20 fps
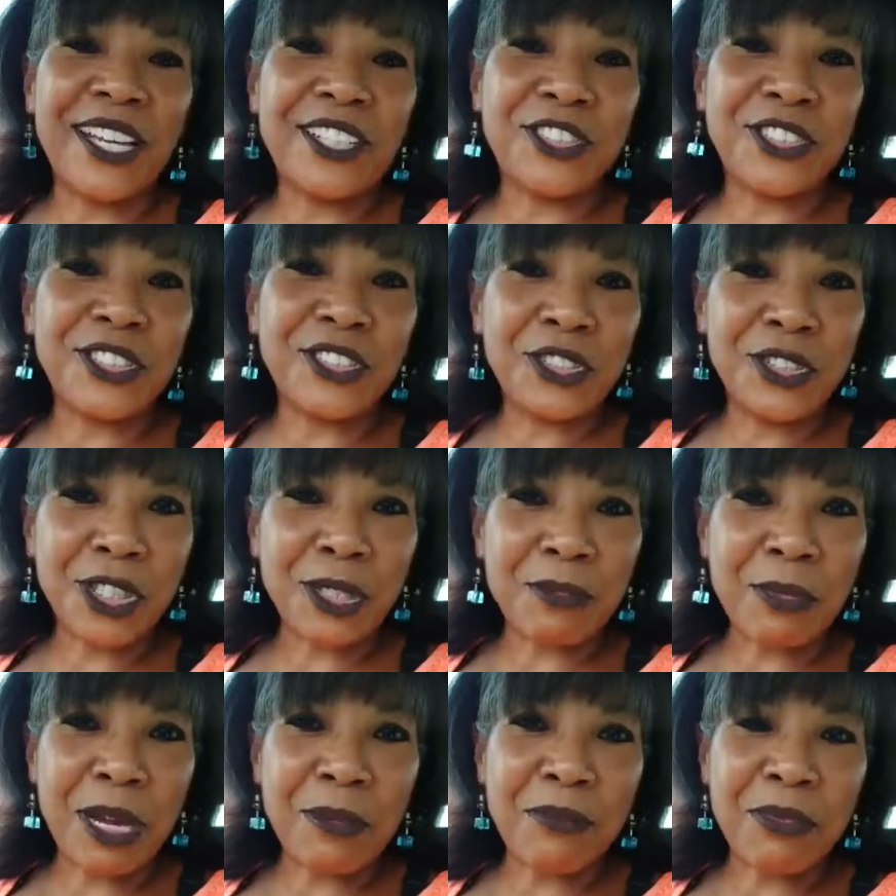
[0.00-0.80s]
just
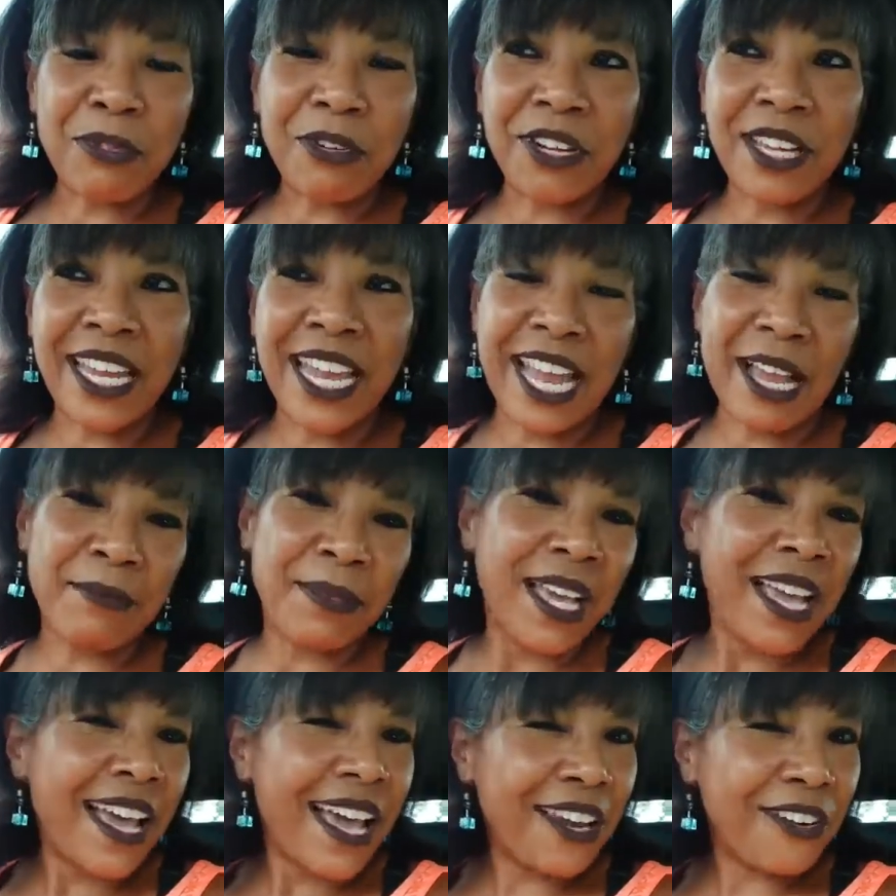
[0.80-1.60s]
took my preamp.
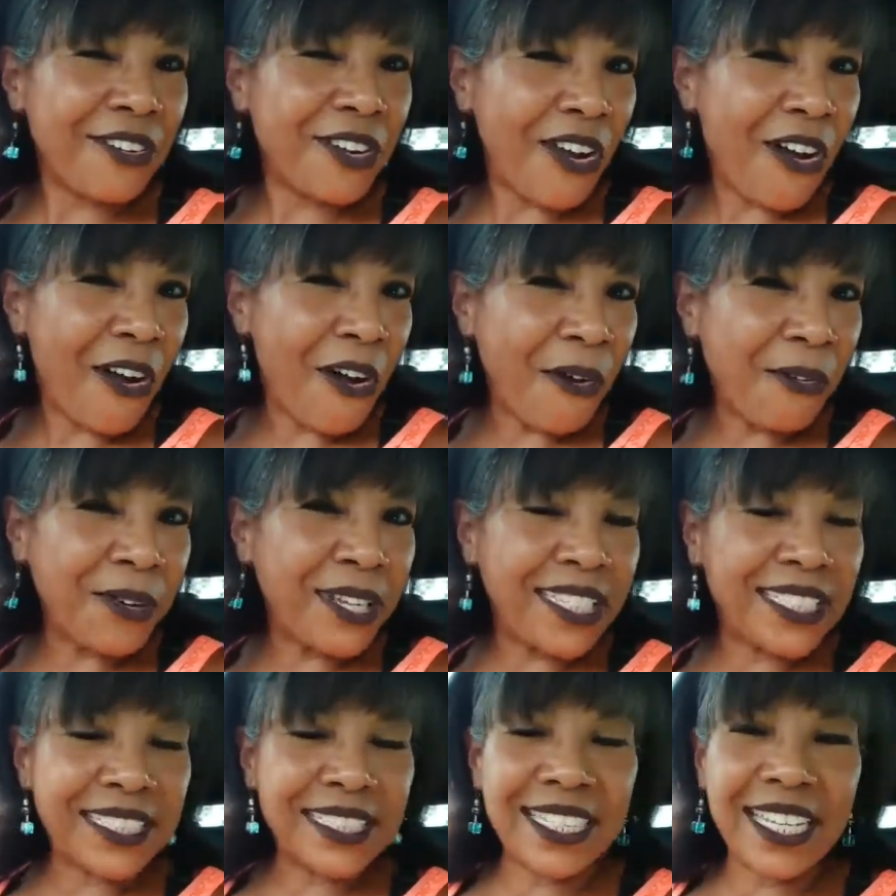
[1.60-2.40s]
I don't
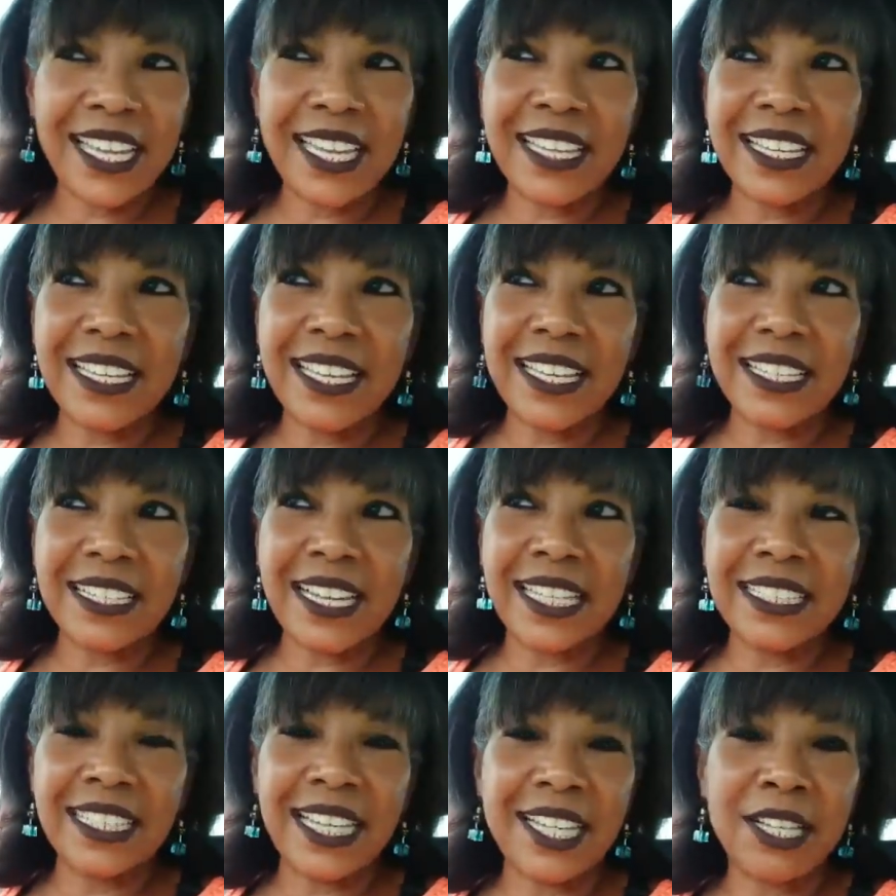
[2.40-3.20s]
always take it,
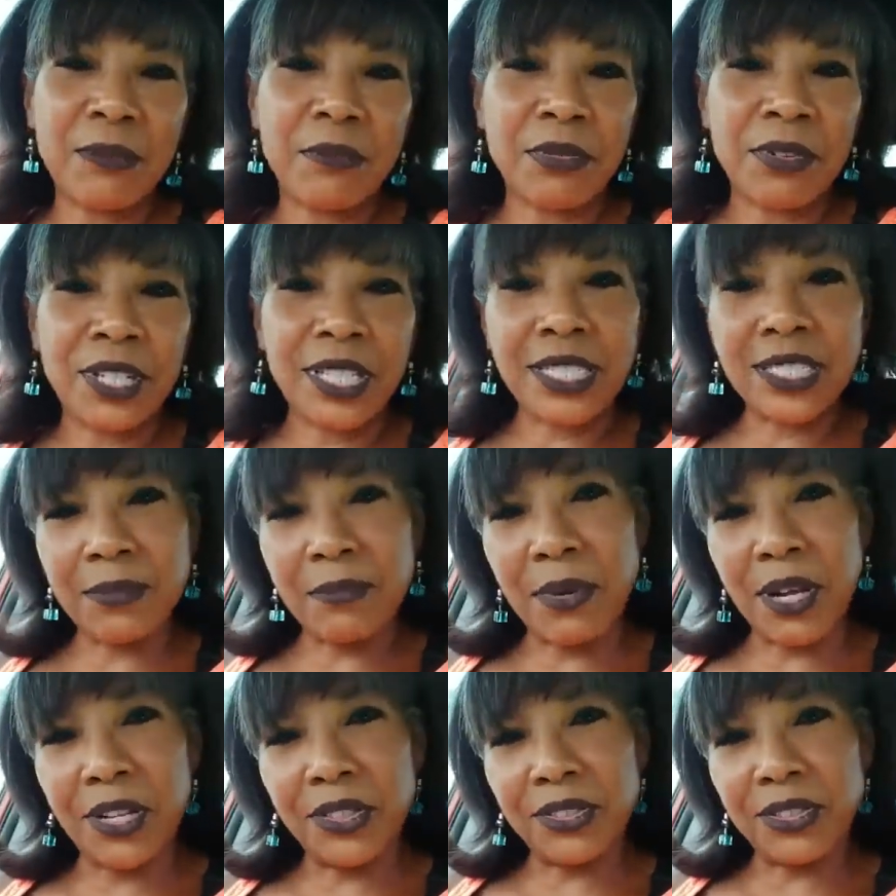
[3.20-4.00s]
and I take a pretty
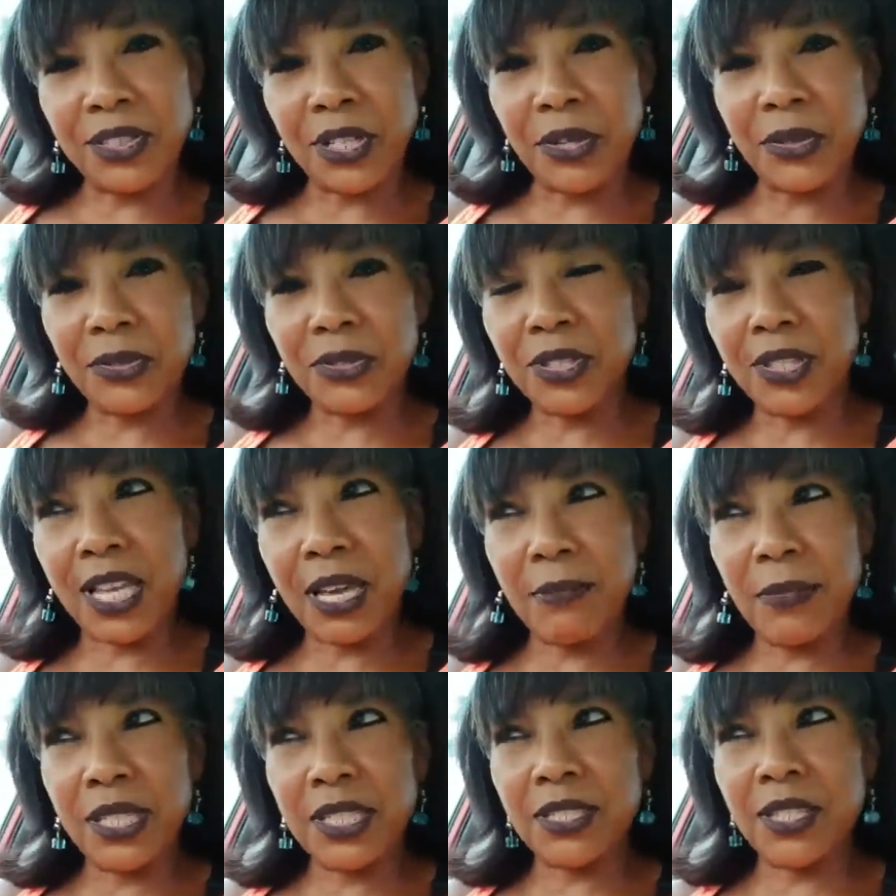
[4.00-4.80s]
small dose. So
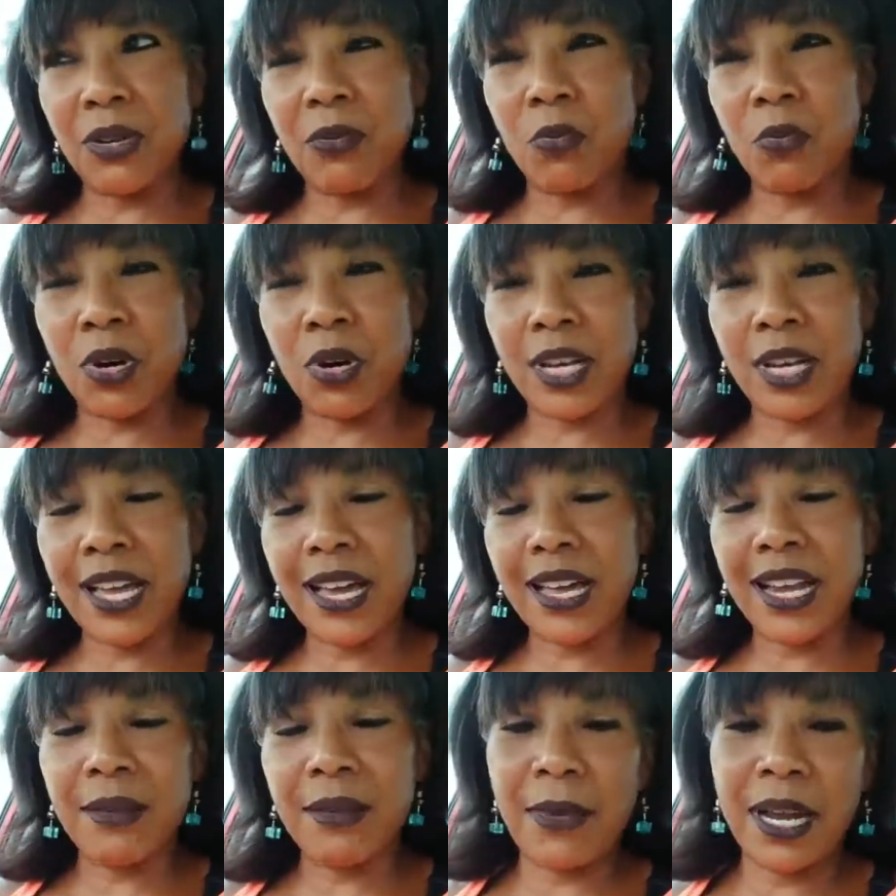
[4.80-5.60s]
that means in a
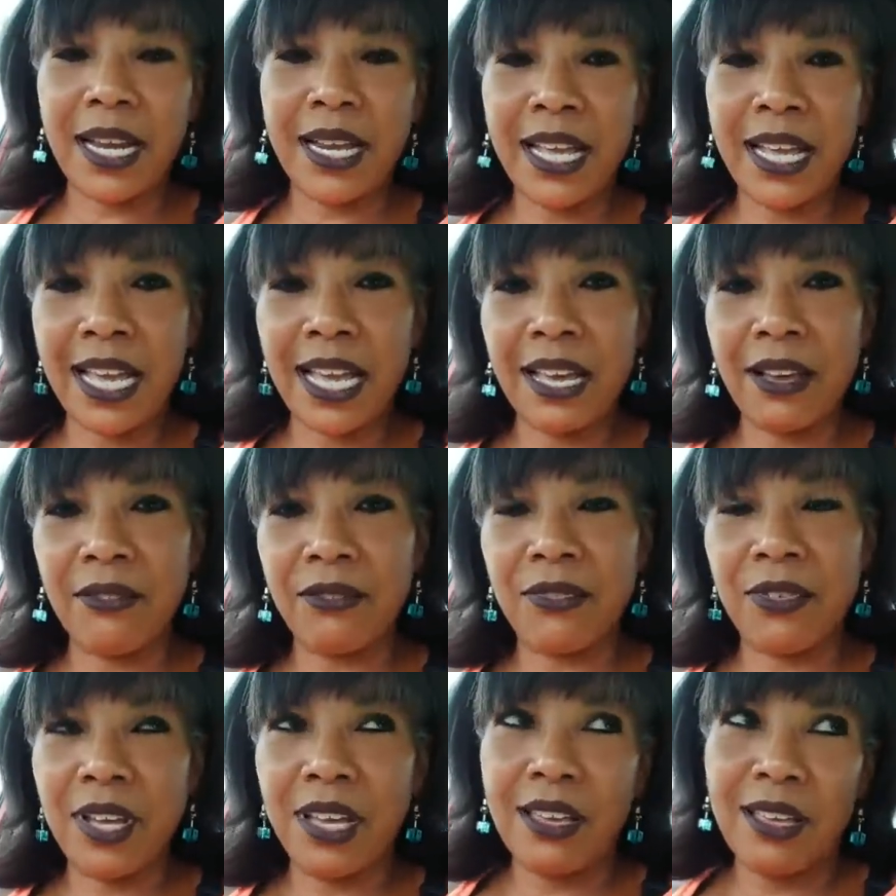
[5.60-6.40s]
workout I might have,